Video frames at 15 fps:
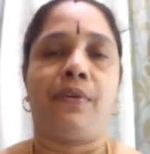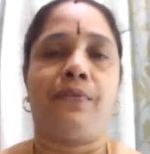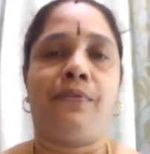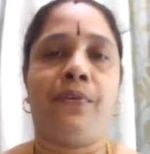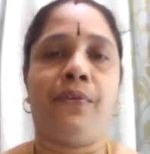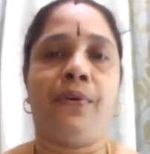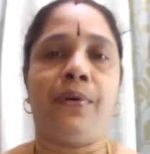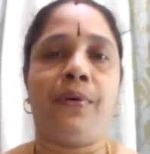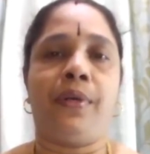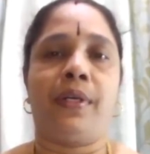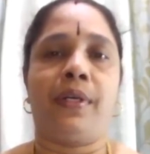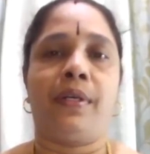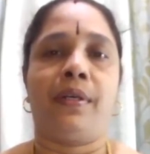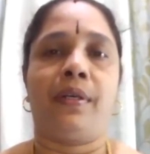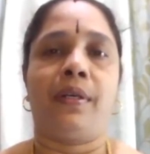Food,
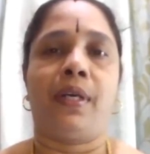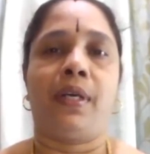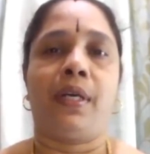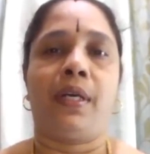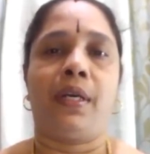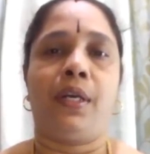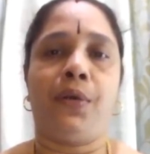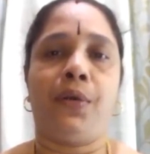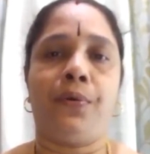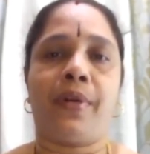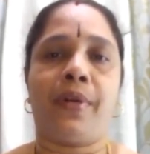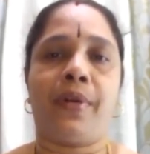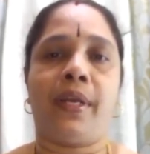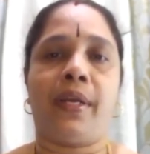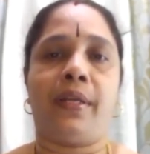
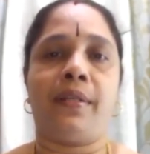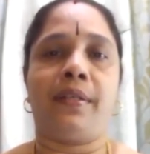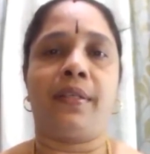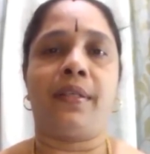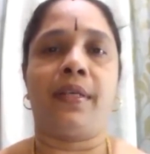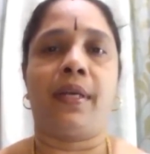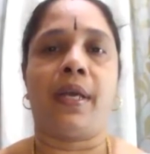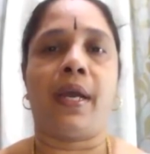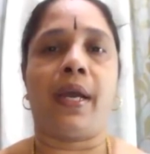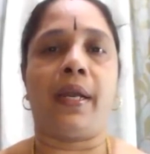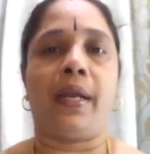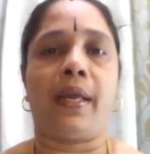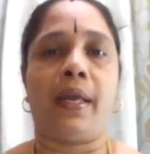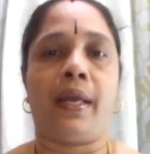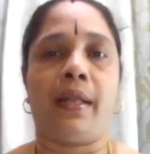nutrient, and
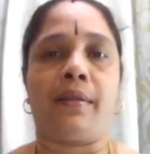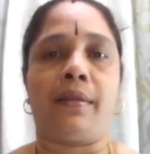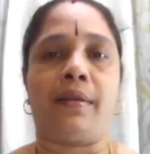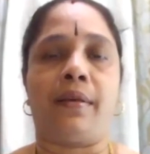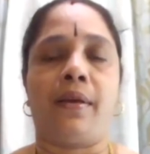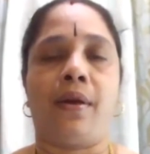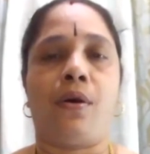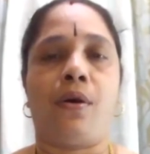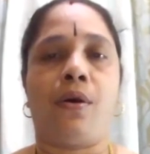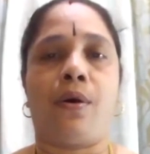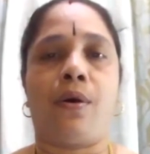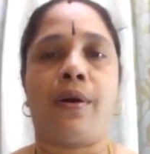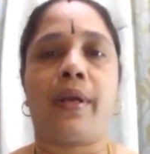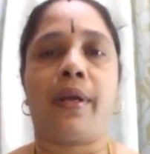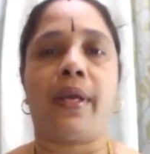health
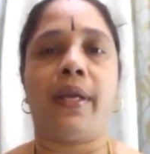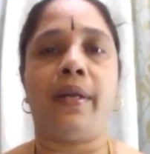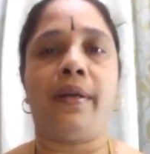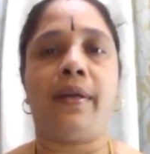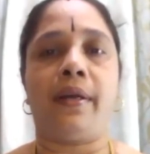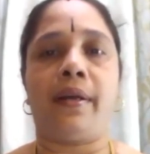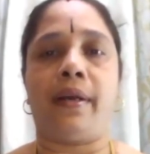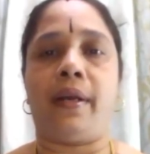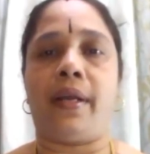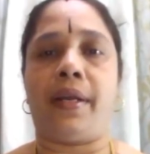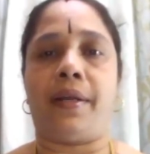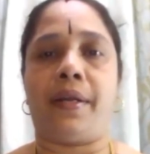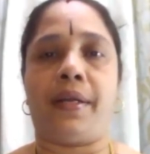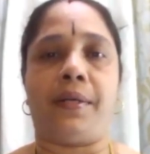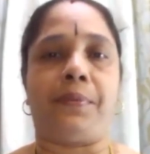are
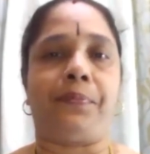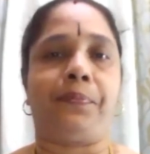interrelated.